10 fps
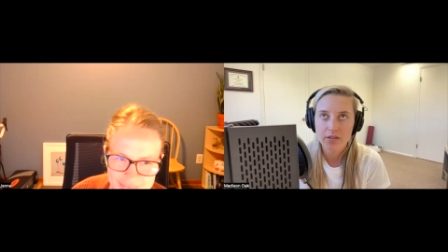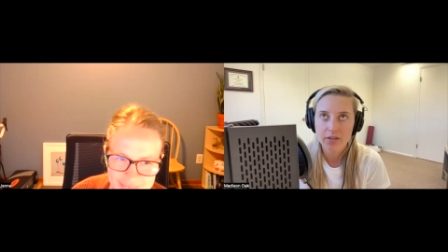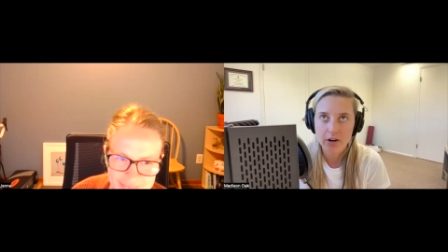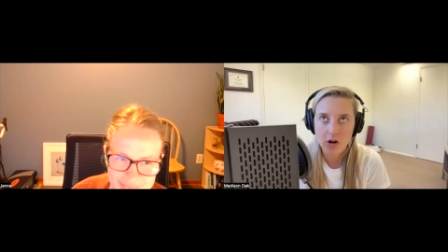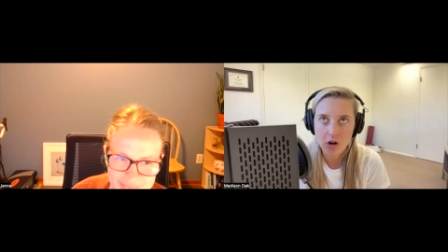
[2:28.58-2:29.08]

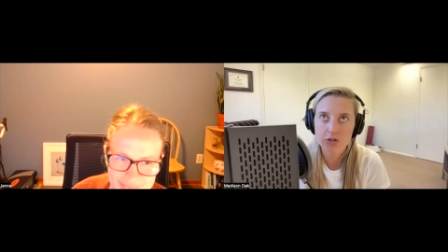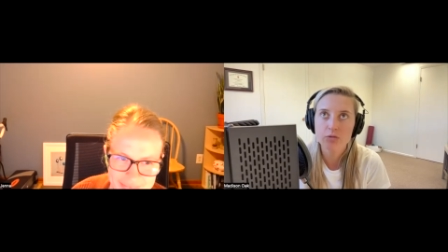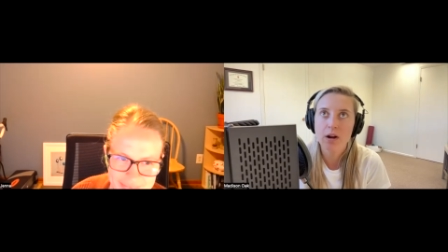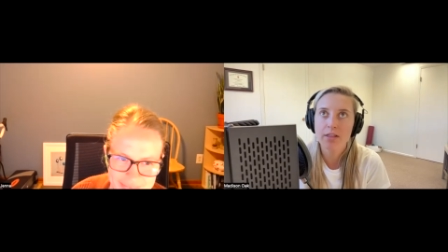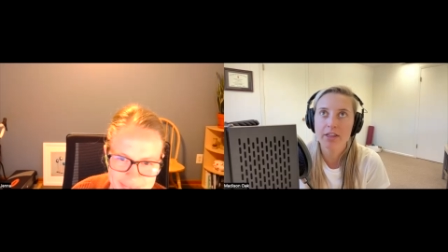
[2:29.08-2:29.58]
they're also
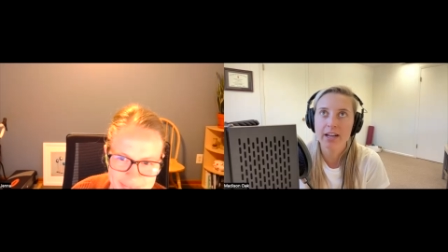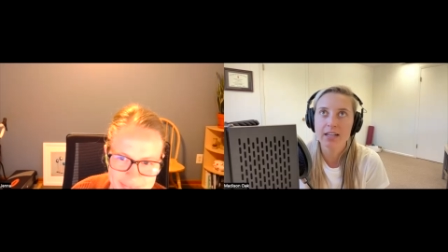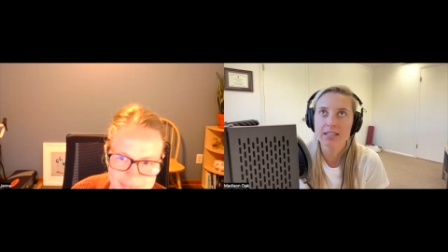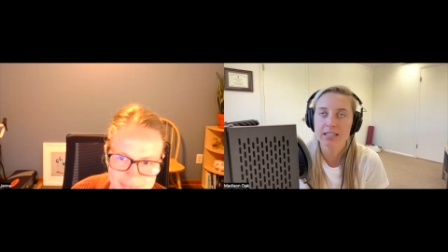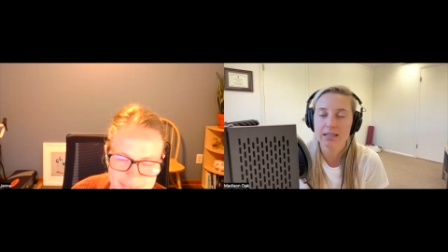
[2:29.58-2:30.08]
not
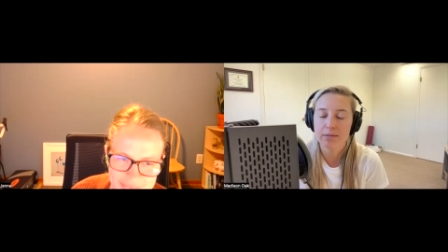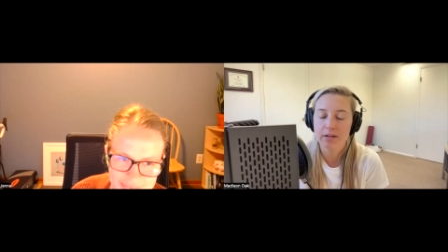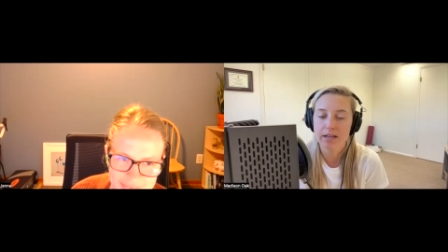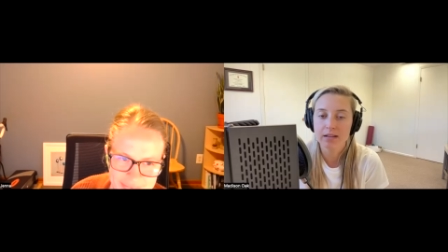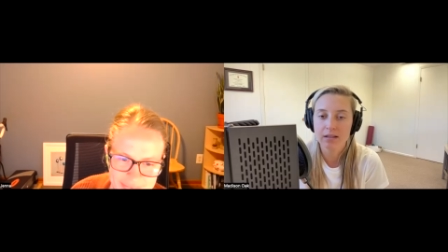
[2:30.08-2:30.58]
things that
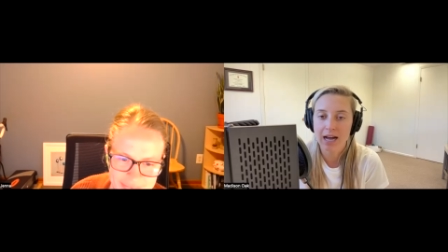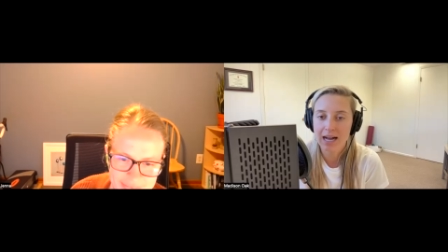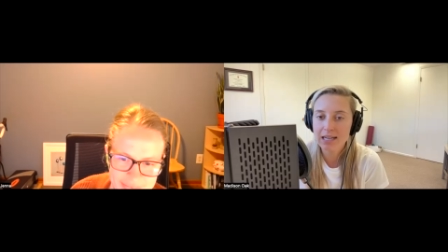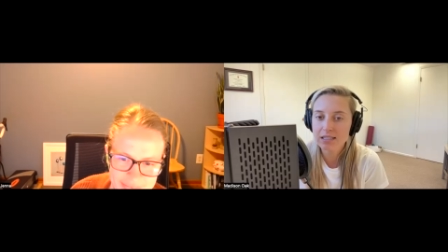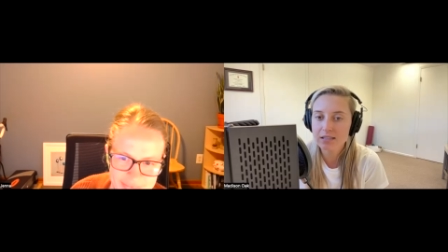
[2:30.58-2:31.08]
typically
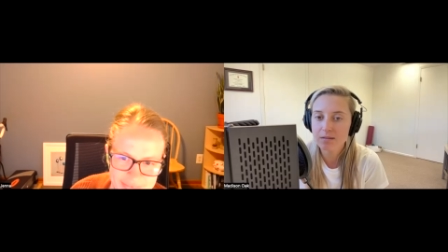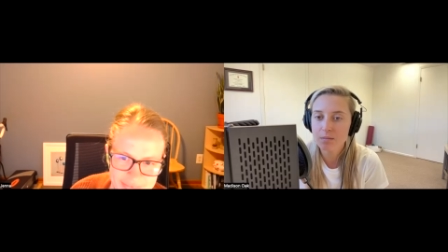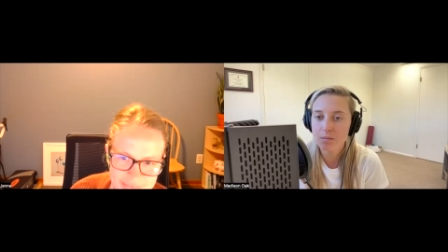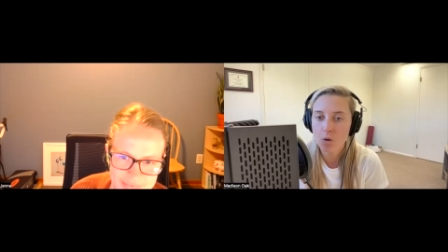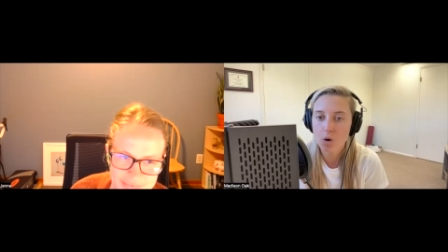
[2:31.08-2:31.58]
last
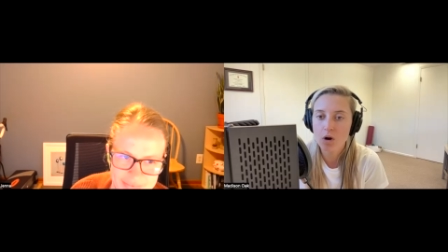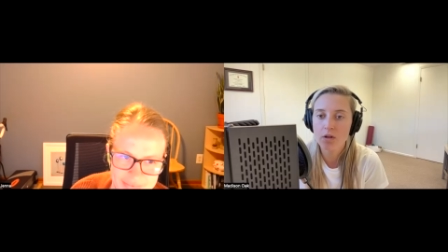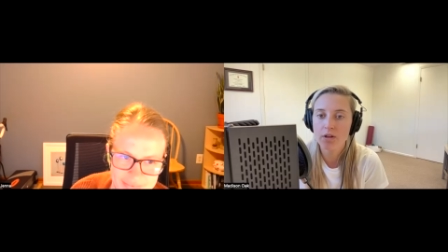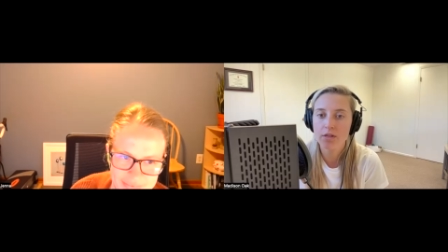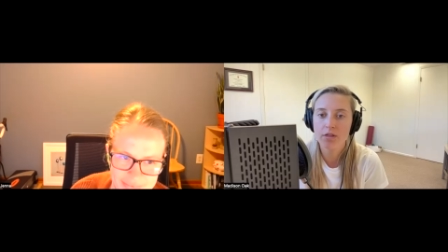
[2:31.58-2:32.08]
more
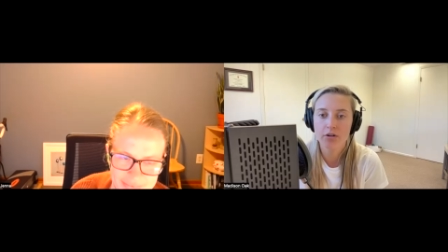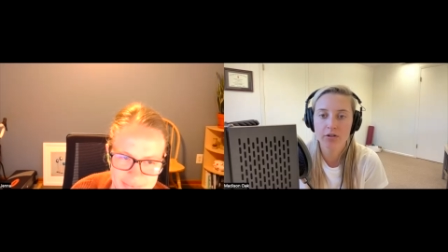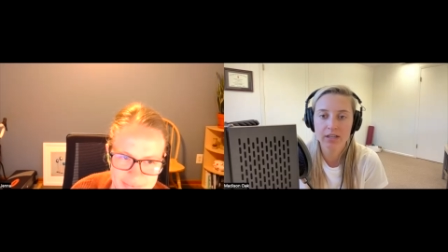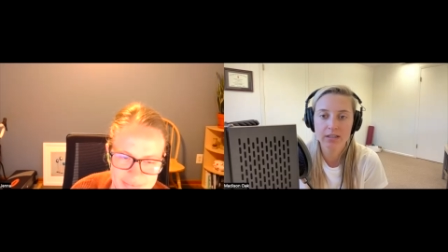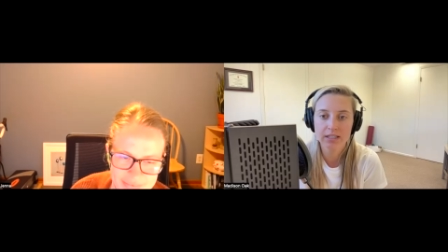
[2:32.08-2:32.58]
than
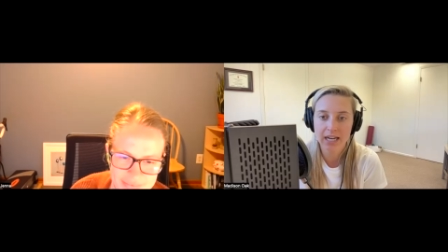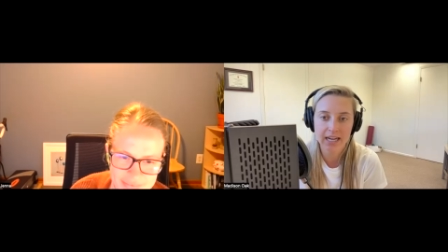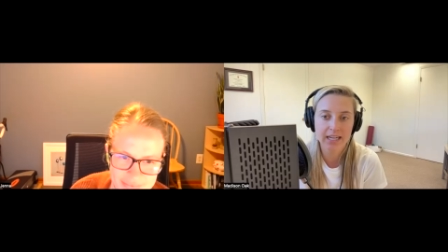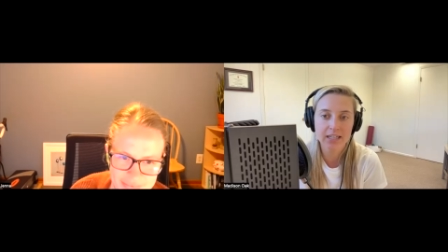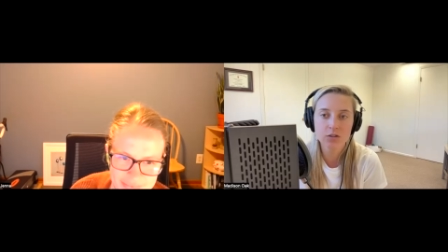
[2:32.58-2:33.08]
thirty
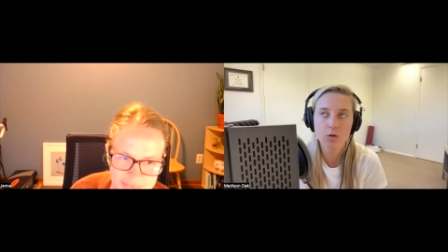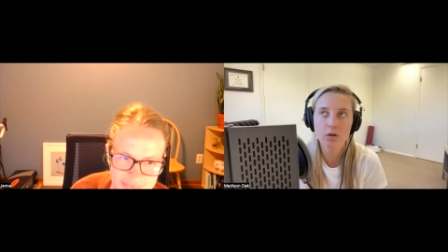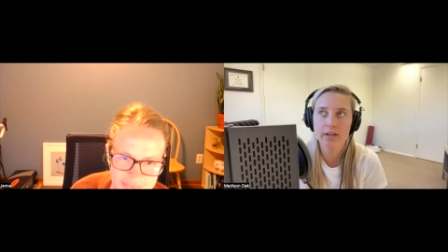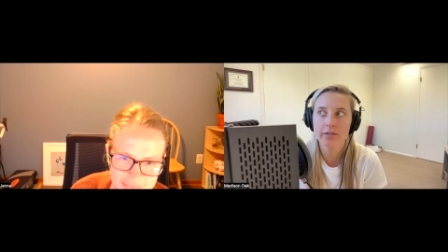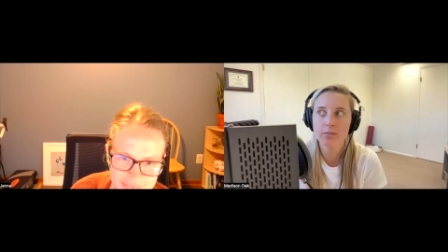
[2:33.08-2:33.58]
days or
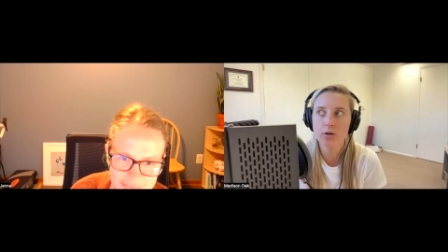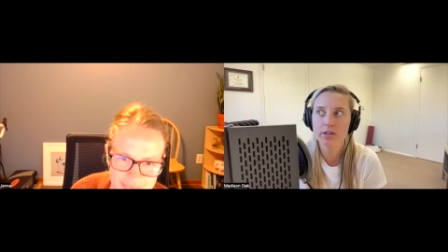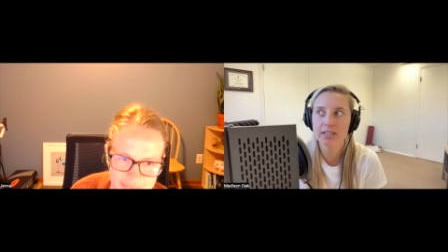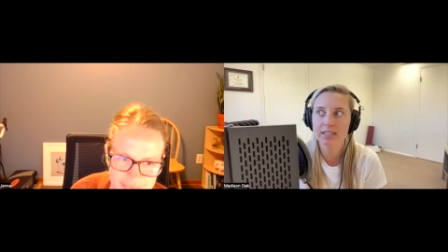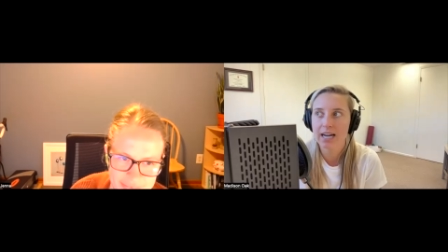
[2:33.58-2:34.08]
even more
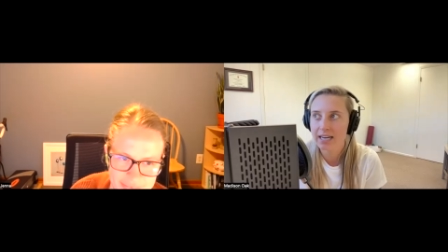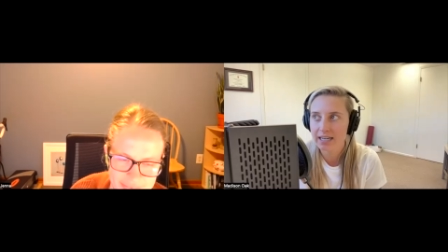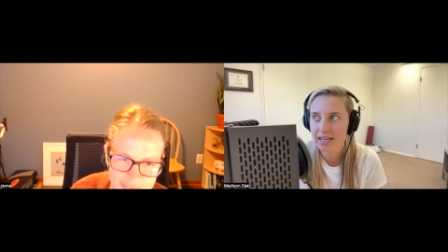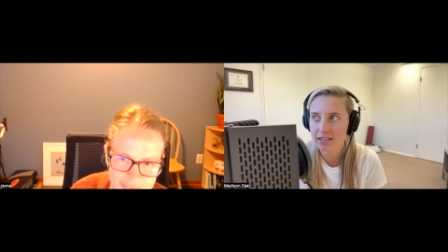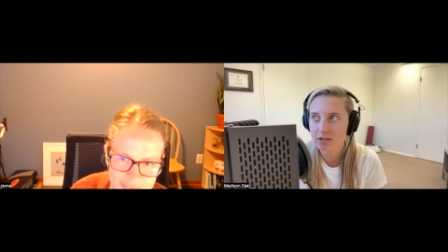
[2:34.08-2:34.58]
than ten days.